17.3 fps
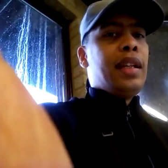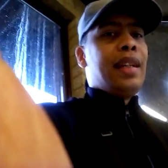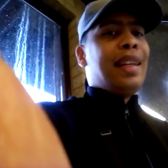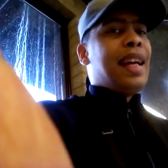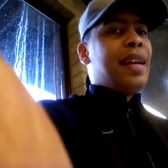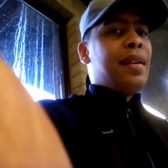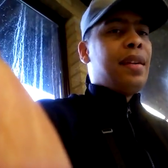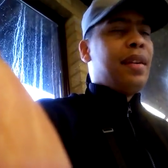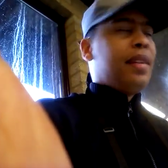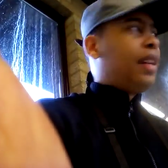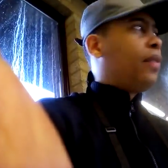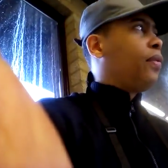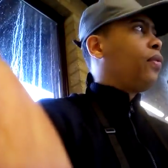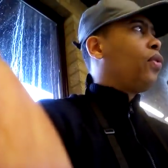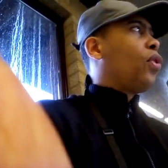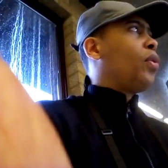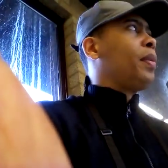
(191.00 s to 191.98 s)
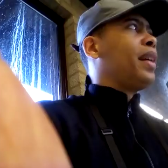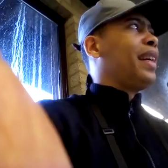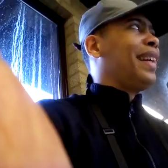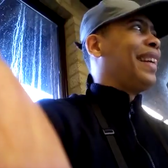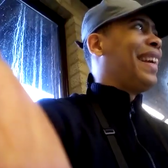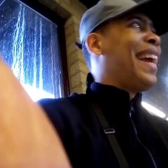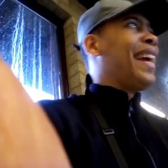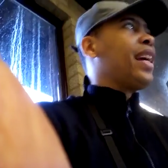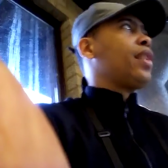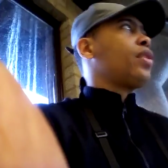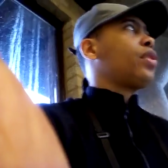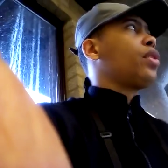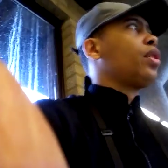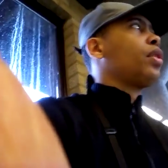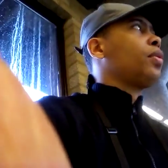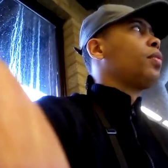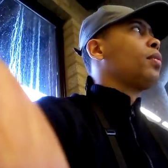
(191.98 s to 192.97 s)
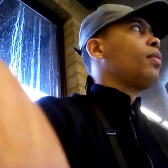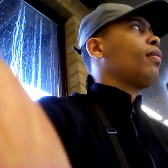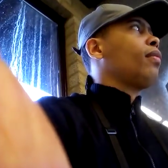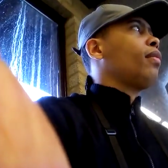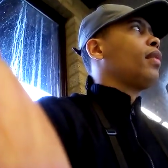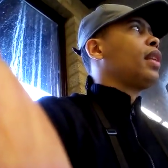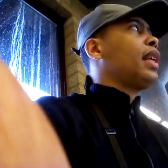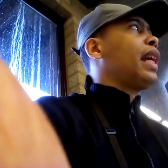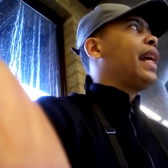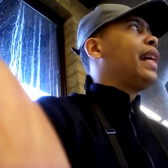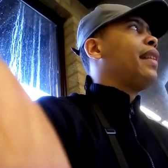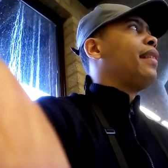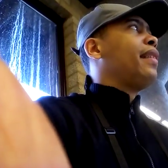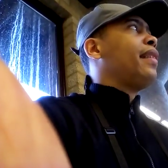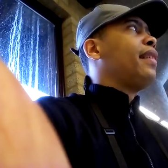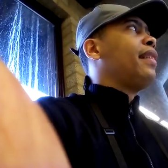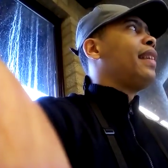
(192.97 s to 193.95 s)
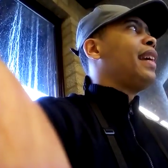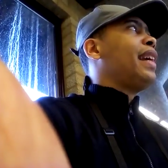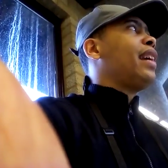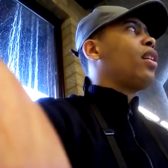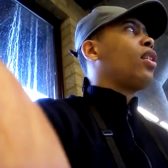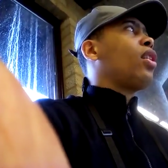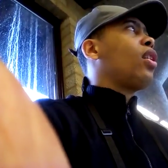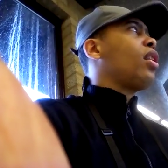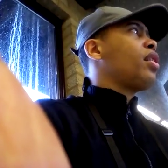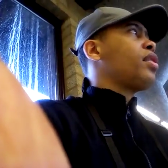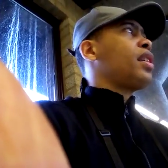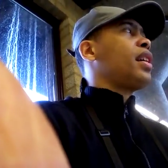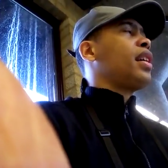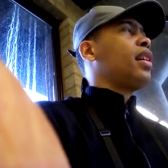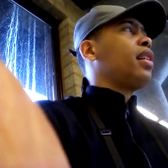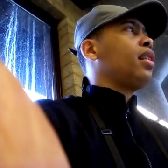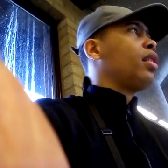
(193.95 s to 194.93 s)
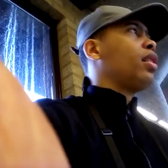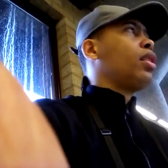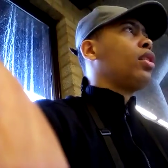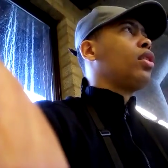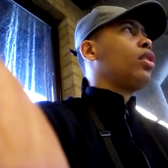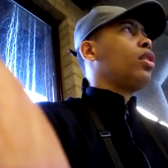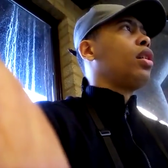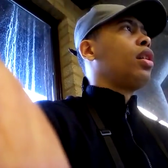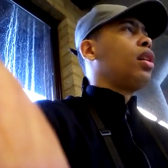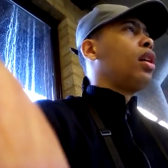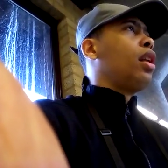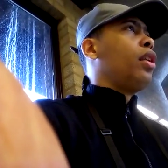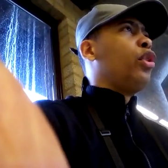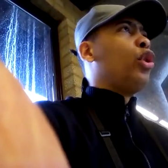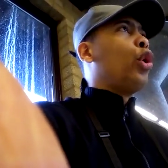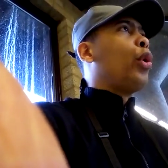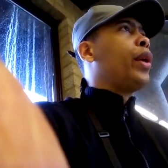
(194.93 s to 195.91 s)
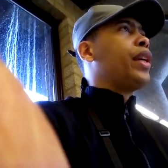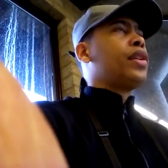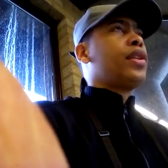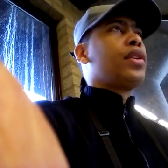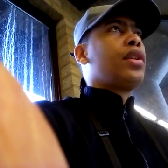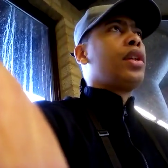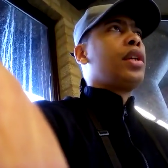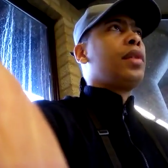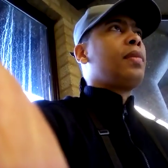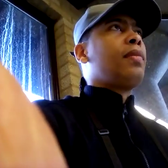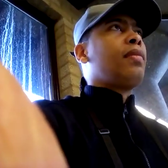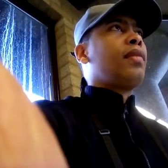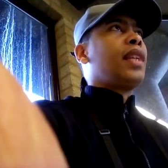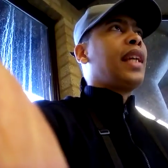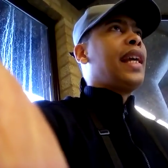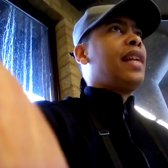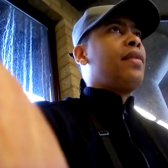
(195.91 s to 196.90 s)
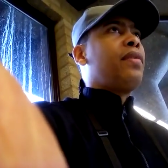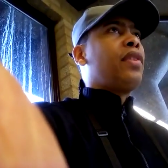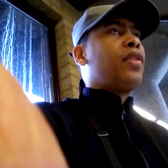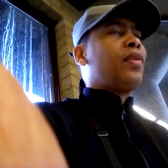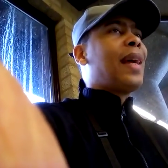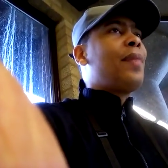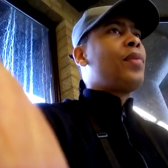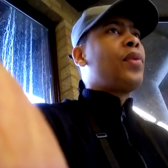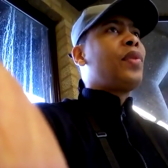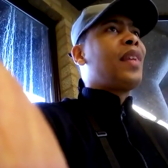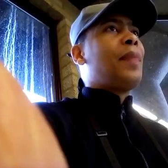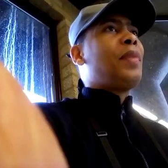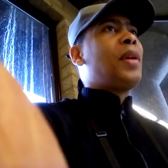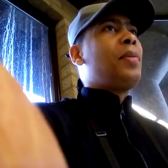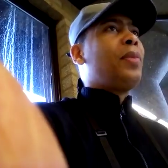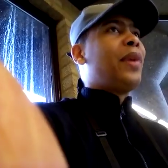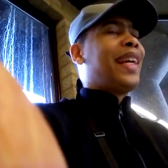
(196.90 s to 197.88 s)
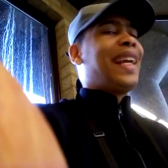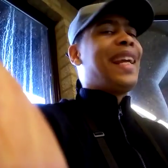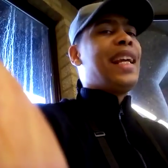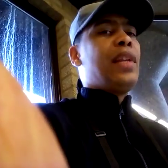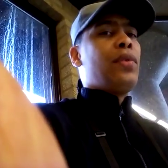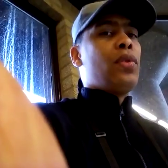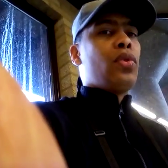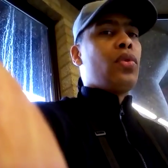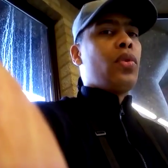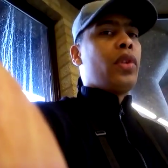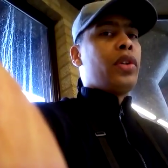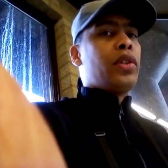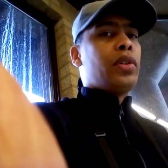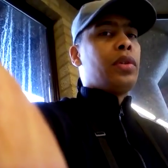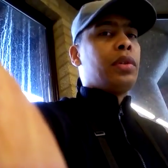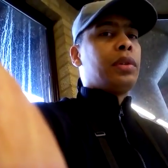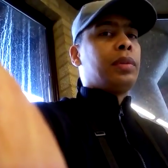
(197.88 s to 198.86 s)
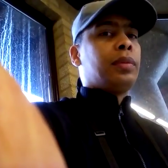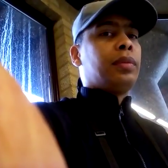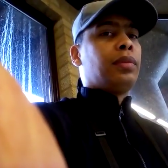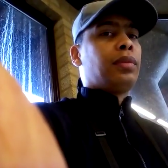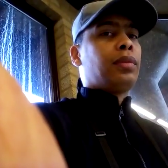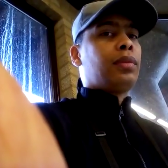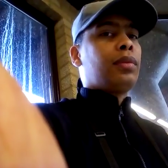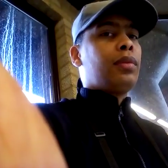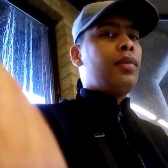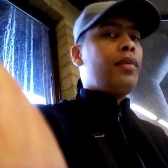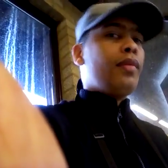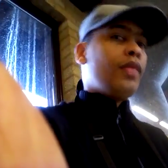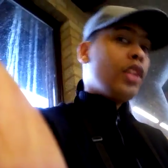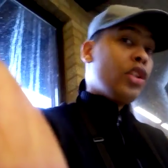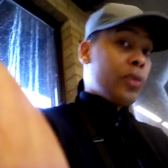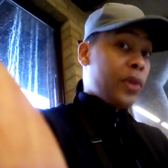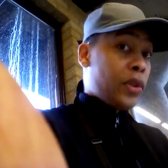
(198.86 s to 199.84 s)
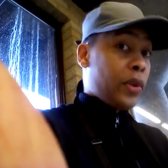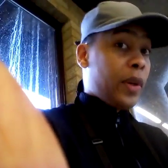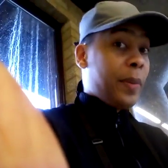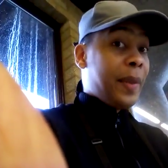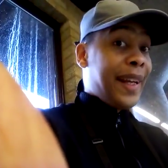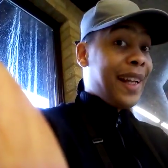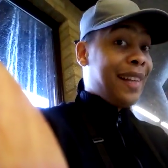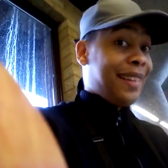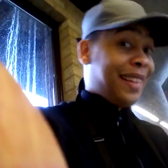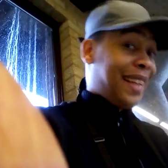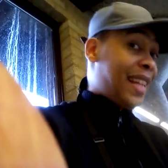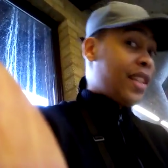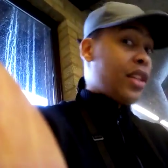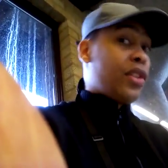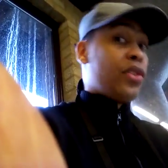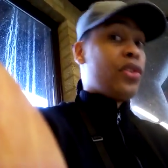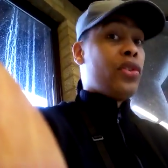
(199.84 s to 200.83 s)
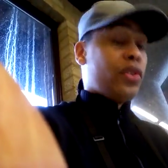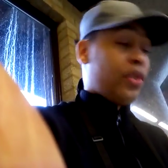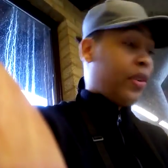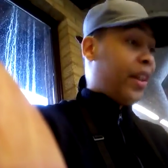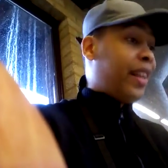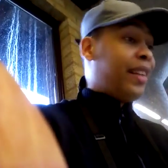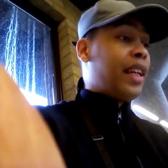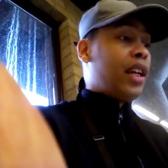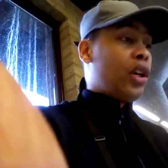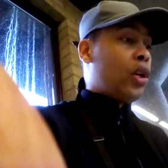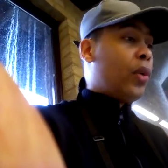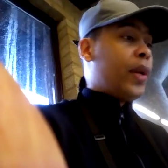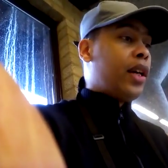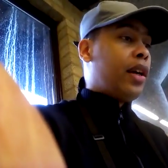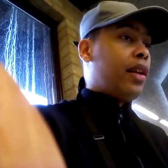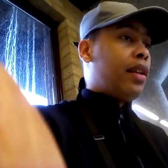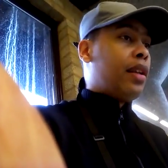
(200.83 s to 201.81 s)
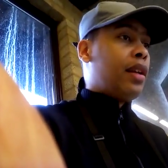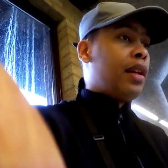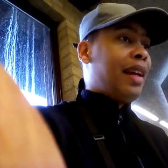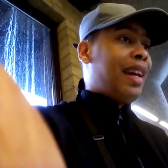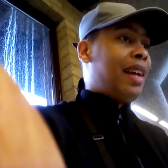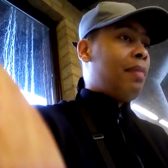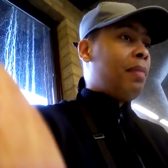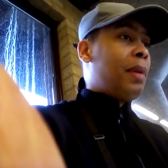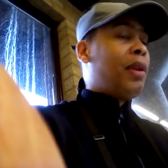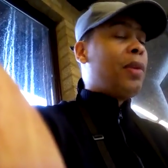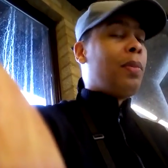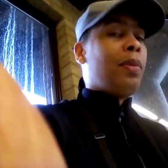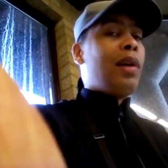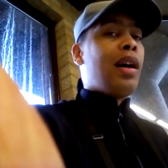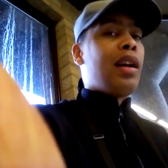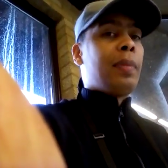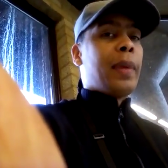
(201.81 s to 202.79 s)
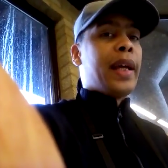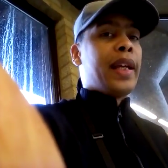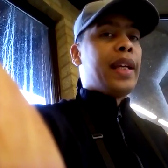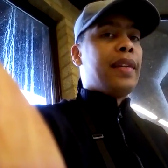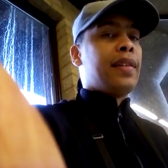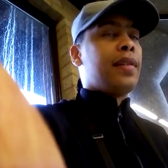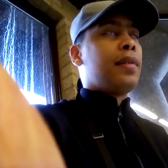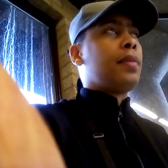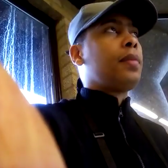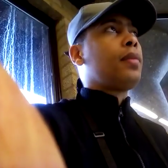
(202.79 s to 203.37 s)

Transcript: that that form gangs and they are causing noise and from time to time they break into stores so it's criminality it's a real thing going on and people are bothered by it